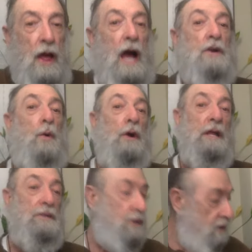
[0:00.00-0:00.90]

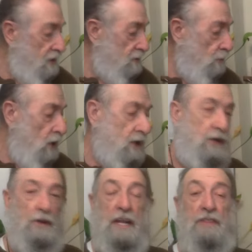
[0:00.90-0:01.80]
according to this book,
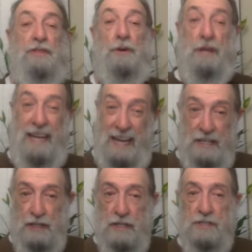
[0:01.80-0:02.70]
you need thirty
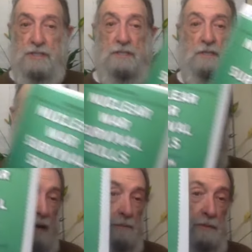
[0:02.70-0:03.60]
inches
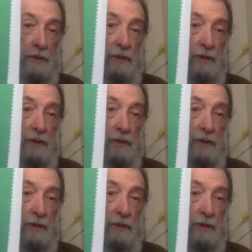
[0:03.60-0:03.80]
um,